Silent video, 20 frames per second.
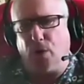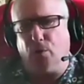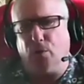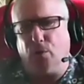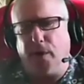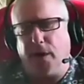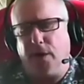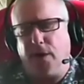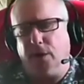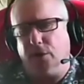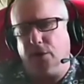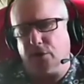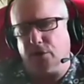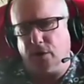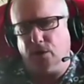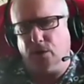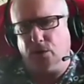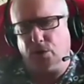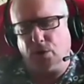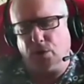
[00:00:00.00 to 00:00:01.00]
rings that
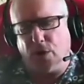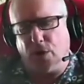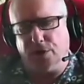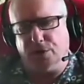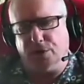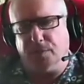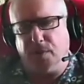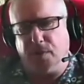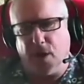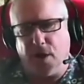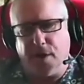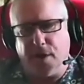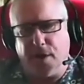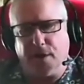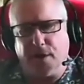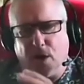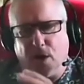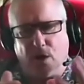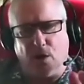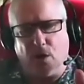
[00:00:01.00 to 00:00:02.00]
you're trying to buy on
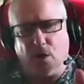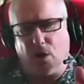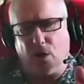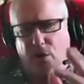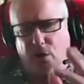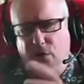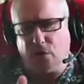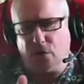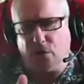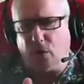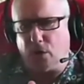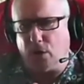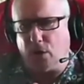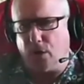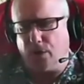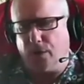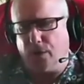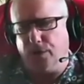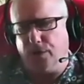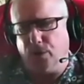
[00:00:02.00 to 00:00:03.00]

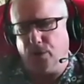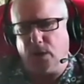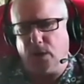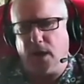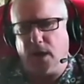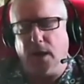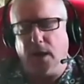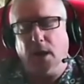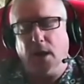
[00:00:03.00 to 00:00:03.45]
argos.co.uk.